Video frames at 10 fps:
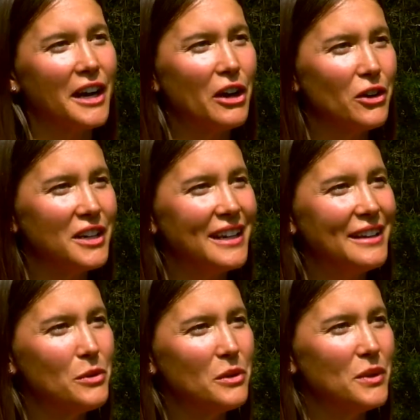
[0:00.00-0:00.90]
irony
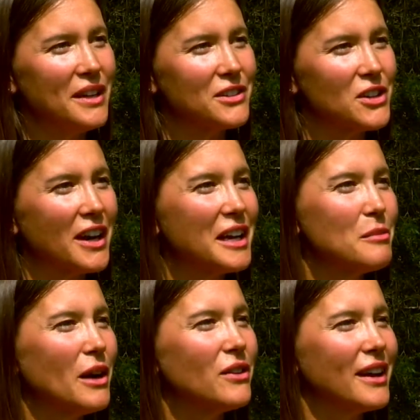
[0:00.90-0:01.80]
when we are talking
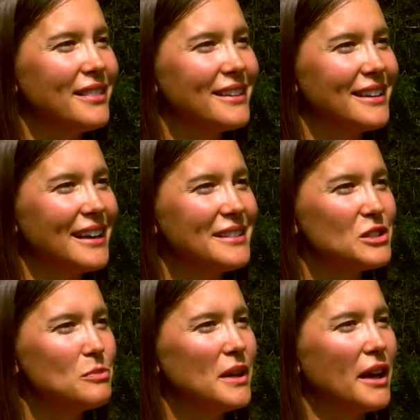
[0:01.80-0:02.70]
about Ninth and Ninth as
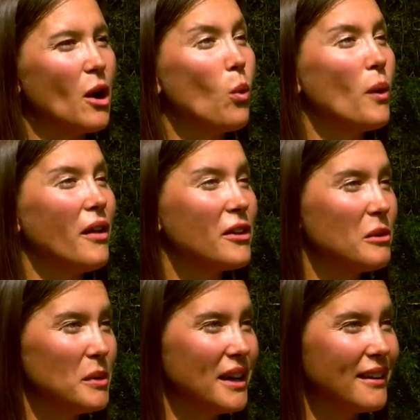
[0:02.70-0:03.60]
being a
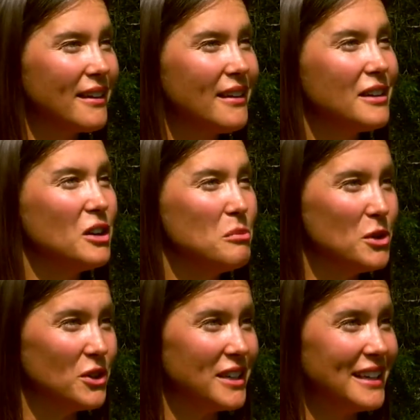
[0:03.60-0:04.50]
welcoming
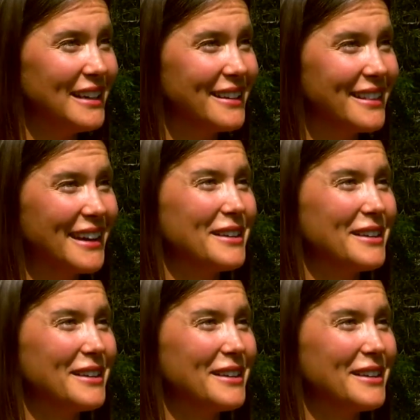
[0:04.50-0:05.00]
community that